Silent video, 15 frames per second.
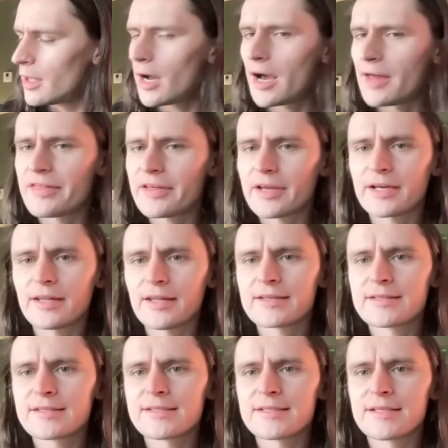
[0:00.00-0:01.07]
I think I'd
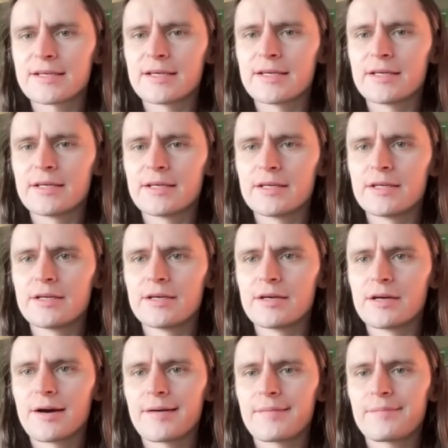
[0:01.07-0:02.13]
like to see.
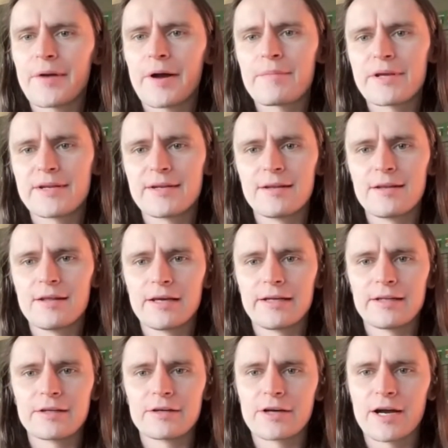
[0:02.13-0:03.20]
I mean,
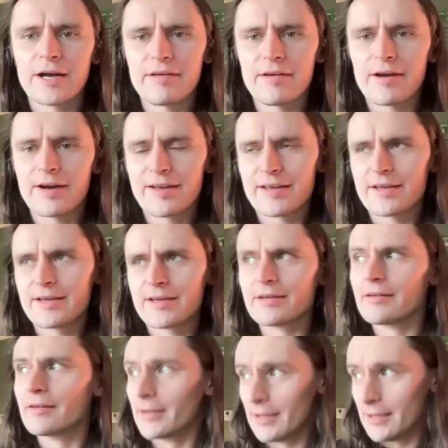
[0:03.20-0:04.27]
like, look,
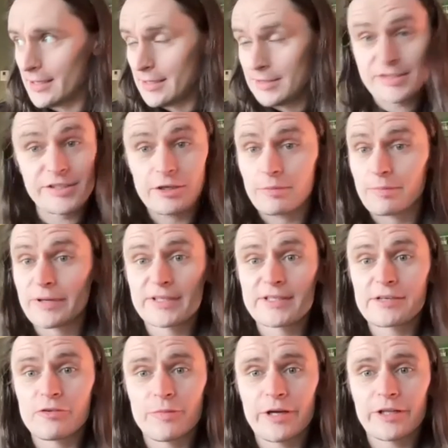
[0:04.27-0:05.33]
I still
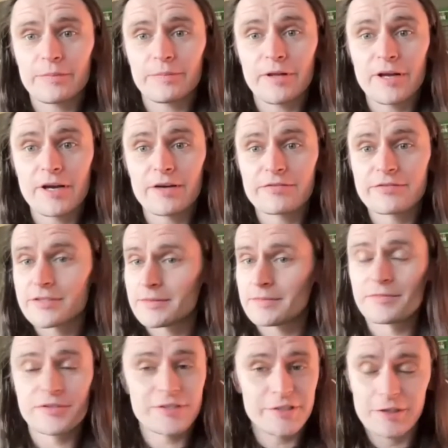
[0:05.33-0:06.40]
predicting we'll make the
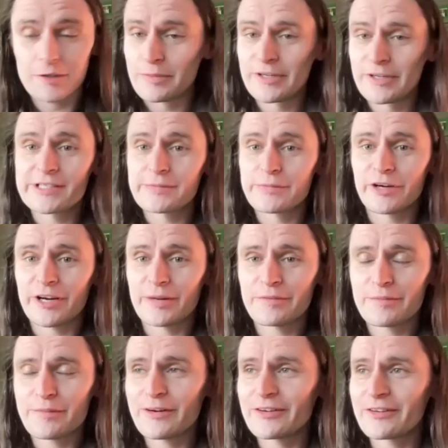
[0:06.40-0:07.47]
playoffs. Still predicting we'll get
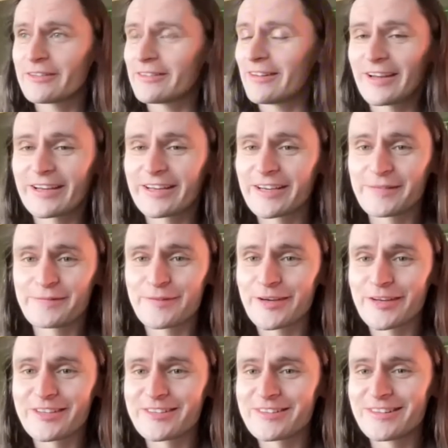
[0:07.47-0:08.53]
promoted. Like, I'm
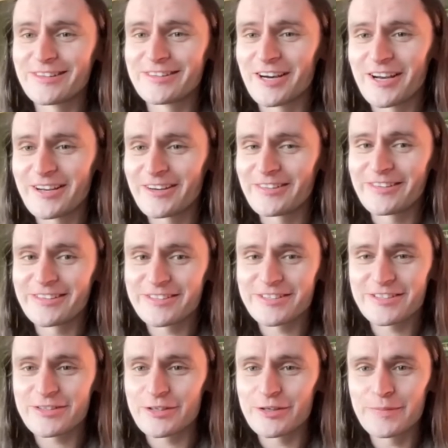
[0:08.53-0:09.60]
gonna die on this
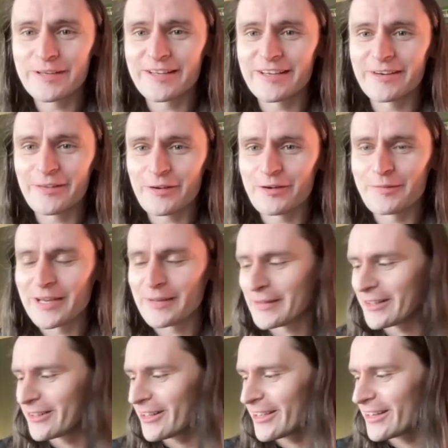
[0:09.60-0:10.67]
stupid hill that will make me
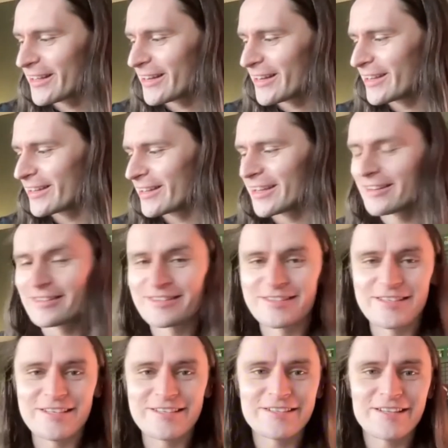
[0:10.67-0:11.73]
look like an idiot at the end of the
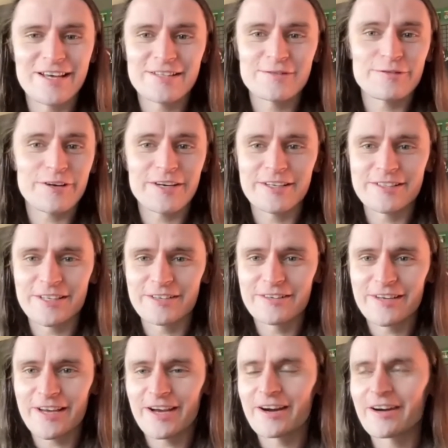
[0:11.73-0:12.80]
season. That's fine.
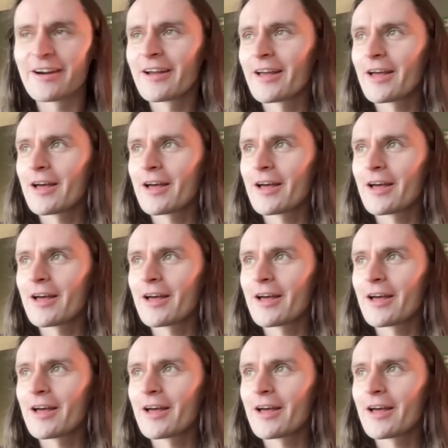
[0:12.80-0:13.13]
Don't care.